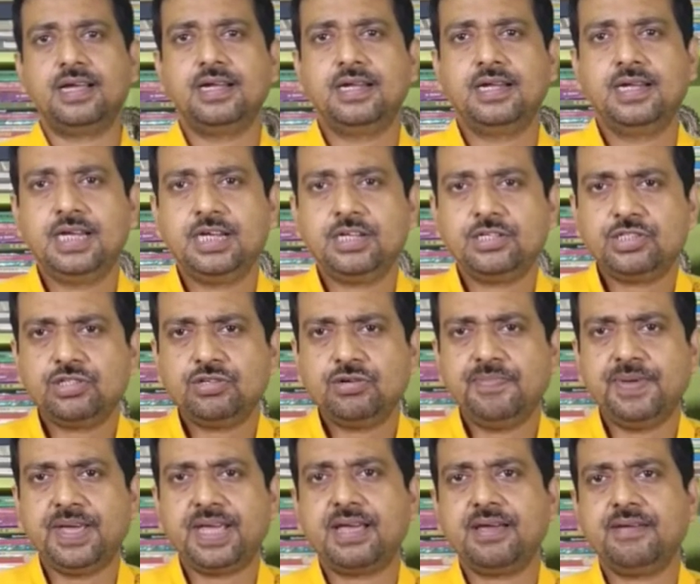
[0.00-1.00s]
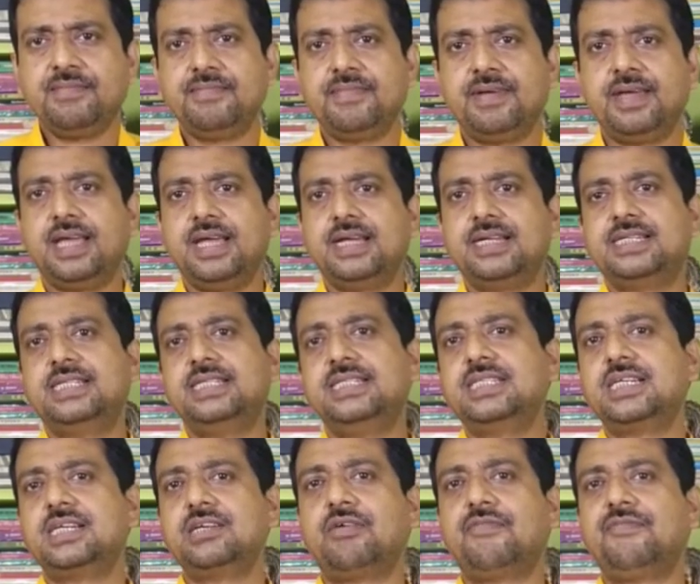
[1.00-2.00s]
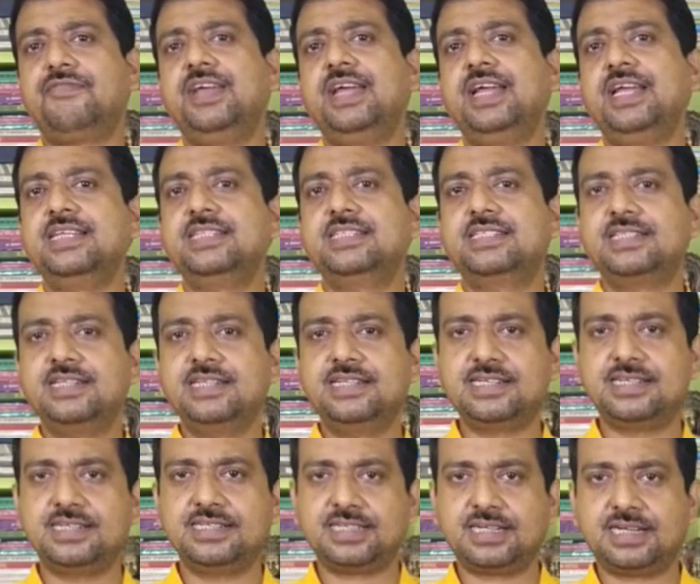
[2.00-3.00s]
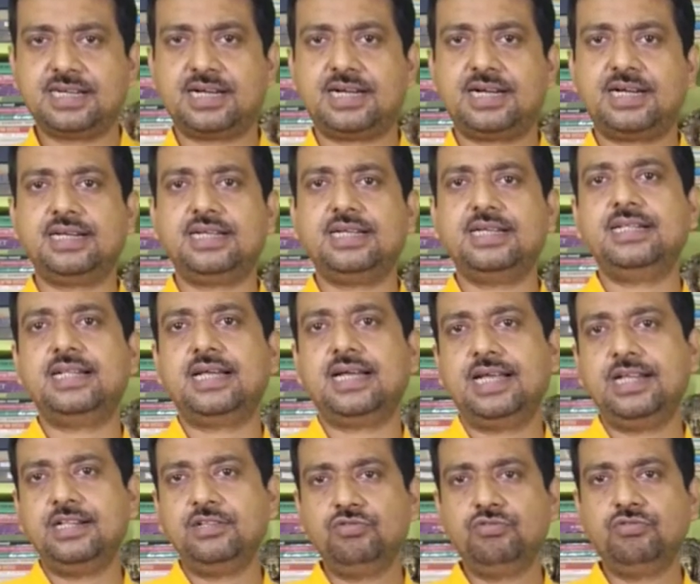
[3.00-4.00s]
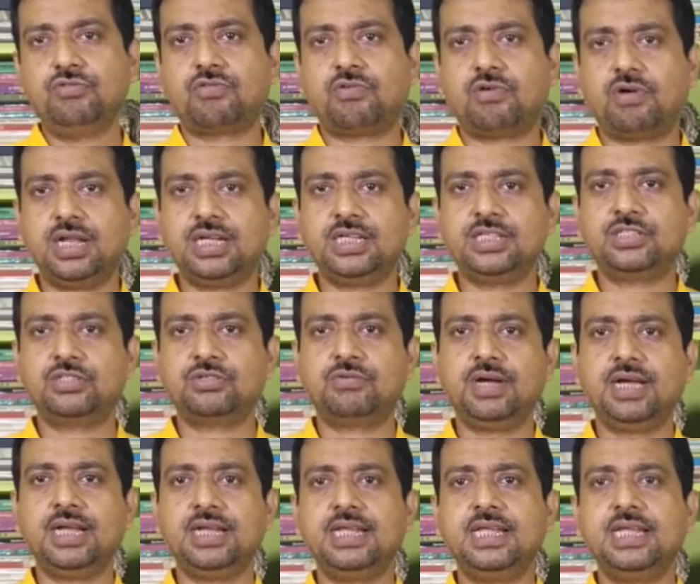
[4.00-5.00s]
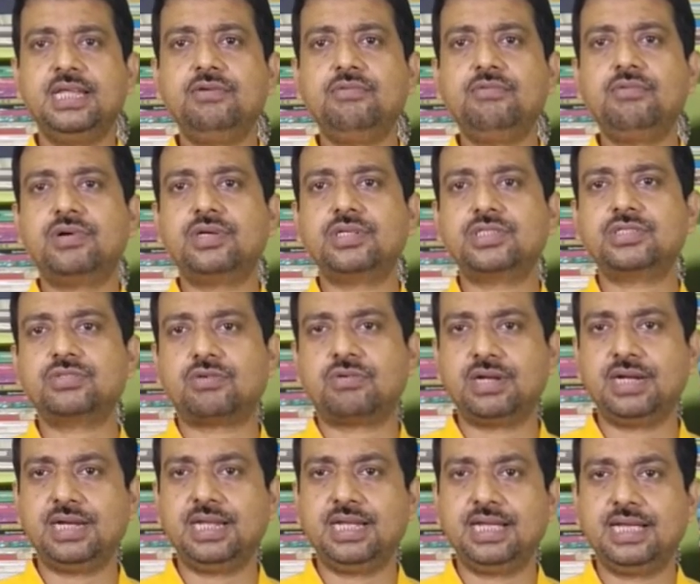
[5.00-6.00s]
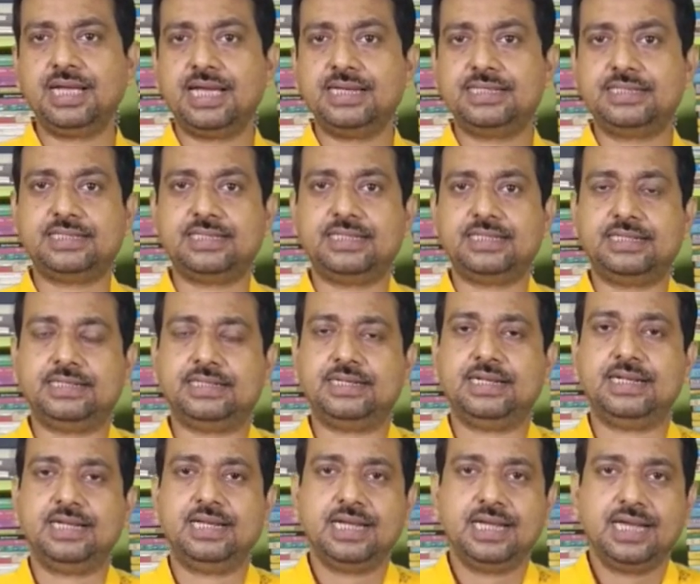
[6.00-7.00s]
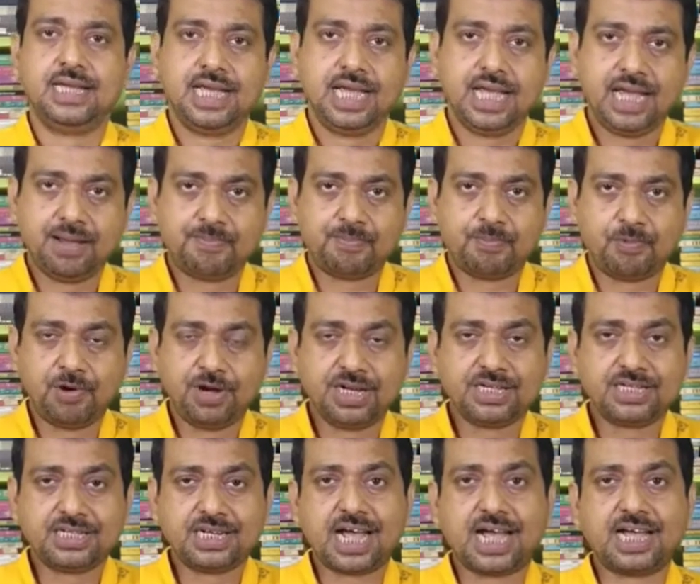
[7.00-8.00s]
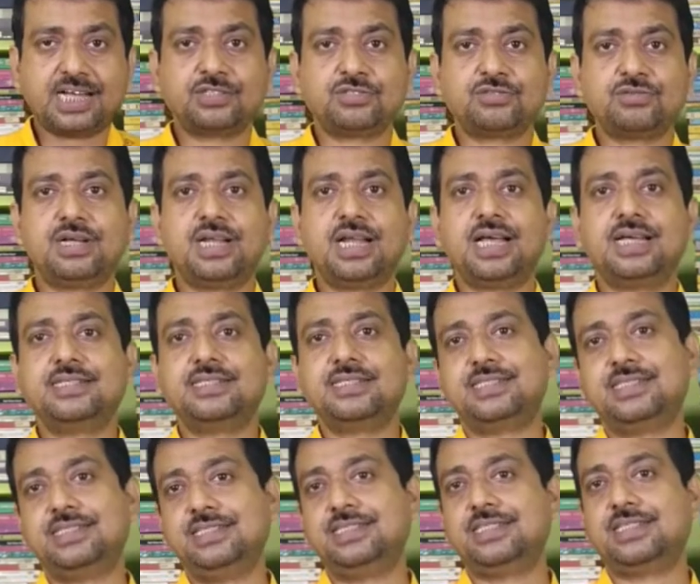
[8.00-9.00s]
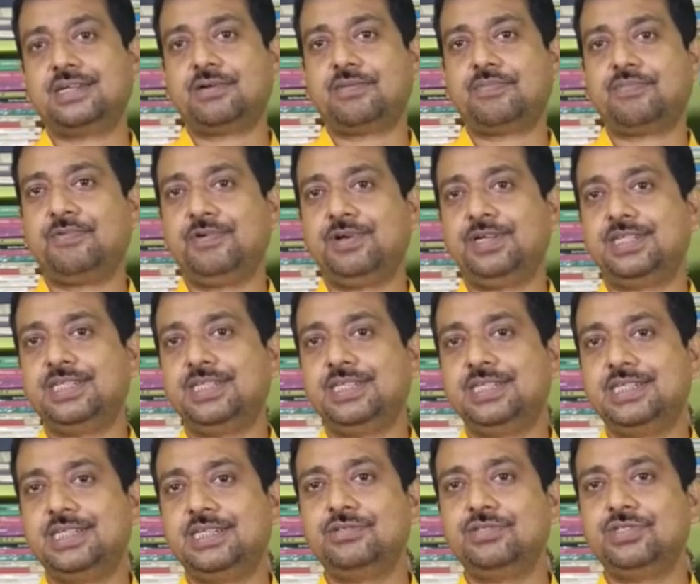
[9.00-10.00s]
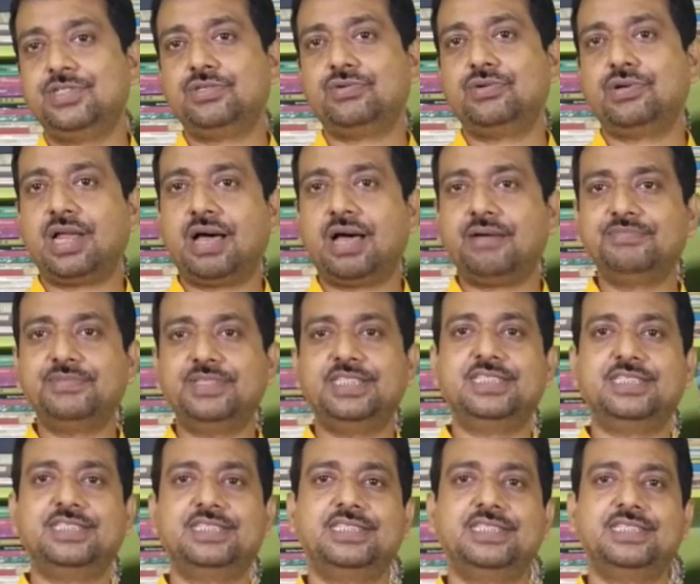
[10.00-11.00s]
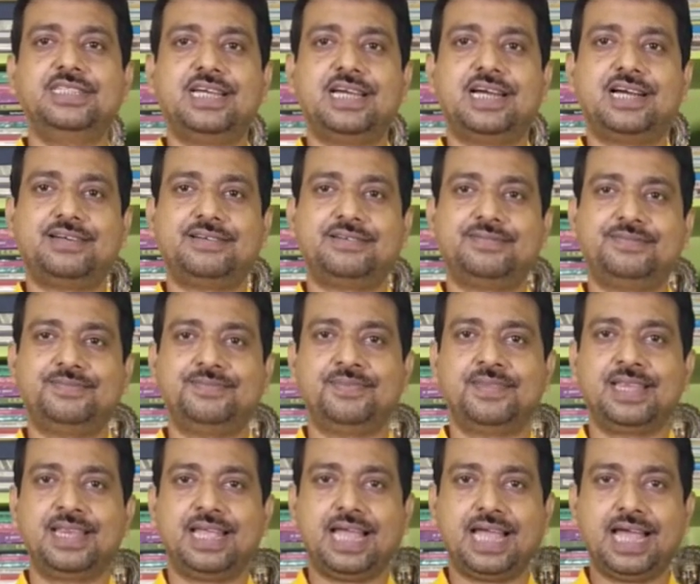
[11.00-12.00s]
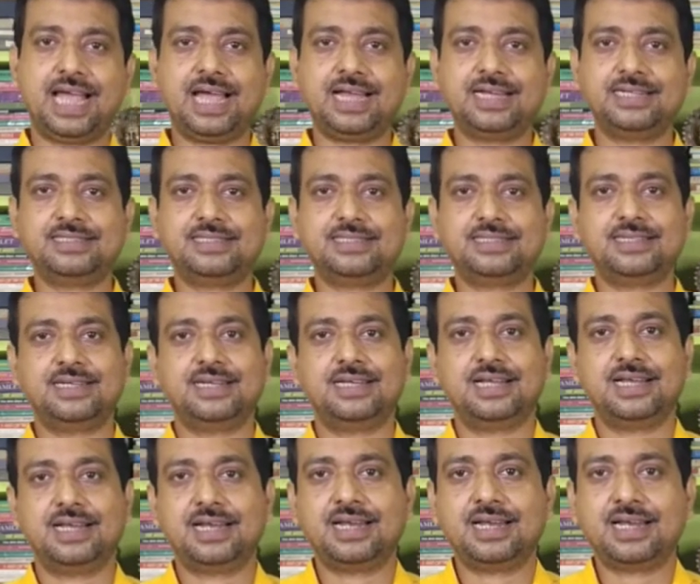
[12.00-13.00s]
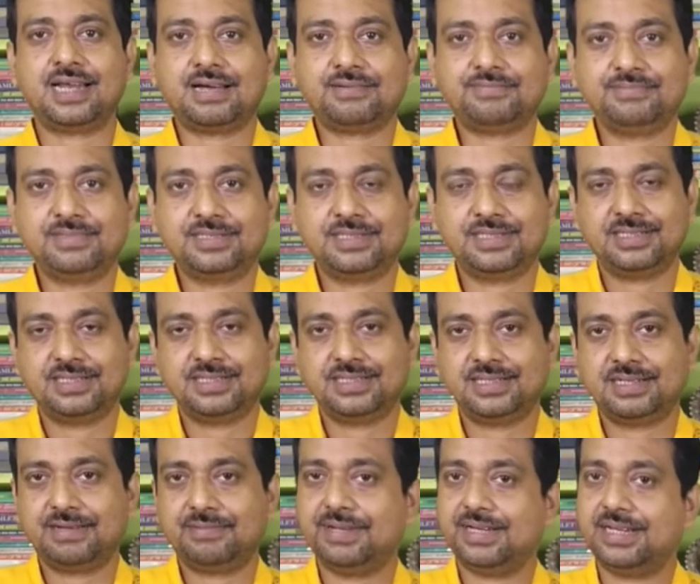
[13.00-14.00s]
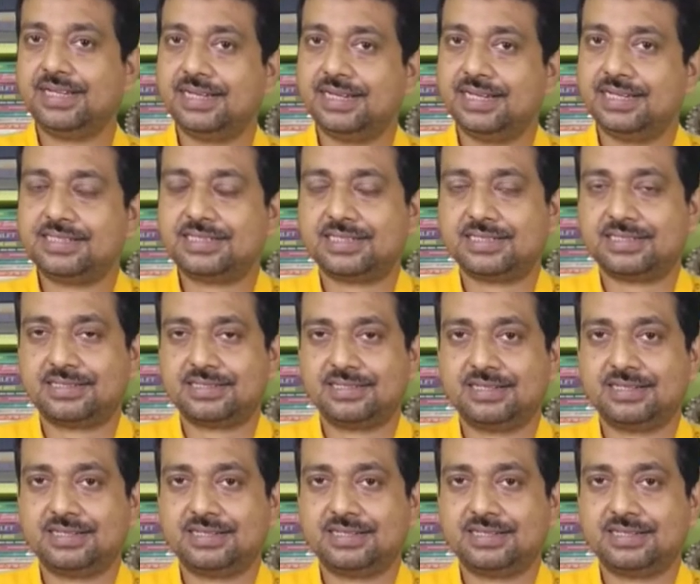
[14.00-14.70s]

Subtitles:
Derozio became a teacher of English literature in the Hindu College when he was only 18. A poet as well as a teacher of poetry, Derozio loved his India and loved the very nature,